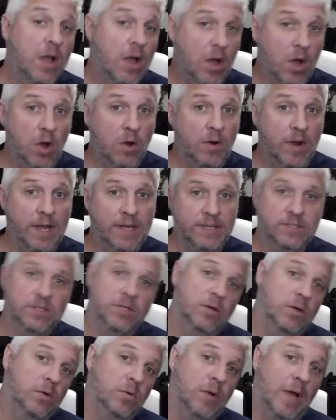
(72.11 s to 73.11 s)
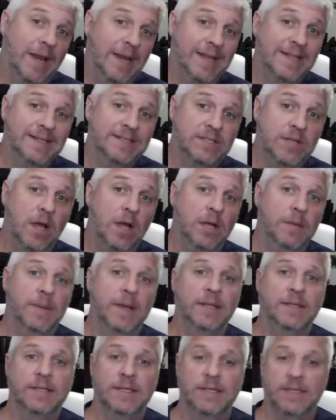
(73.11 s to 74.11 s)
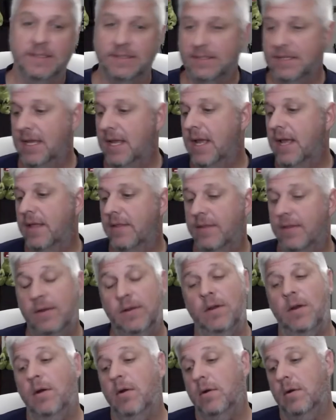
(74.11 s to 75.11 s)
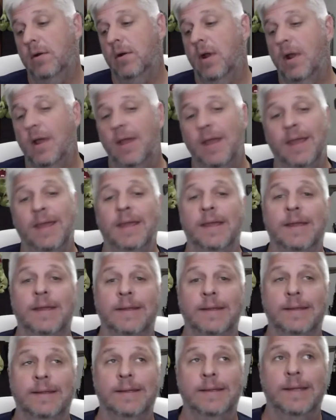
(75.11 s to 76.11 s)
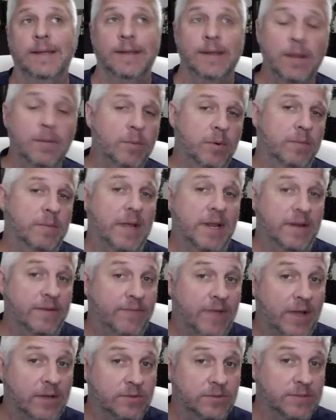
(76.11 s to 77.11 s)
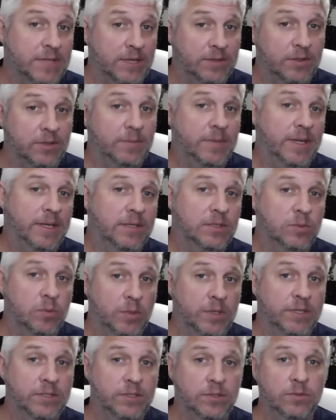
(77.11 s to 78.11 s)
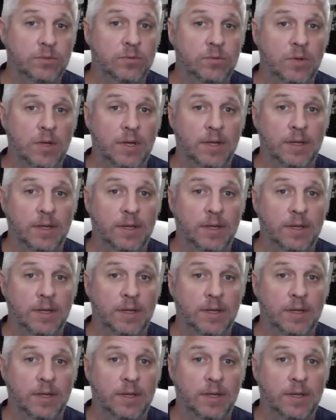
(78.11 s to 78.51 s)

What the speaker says: All right, so let's talk about this. There are a number of manufacturers out there making 22